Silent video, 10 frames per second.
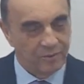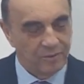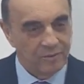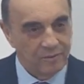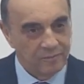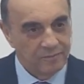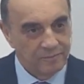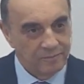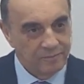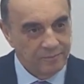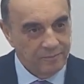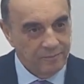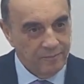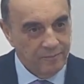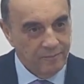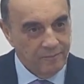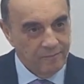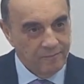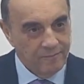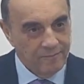This is all God's
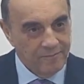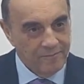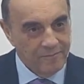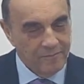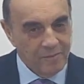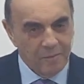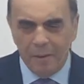creation.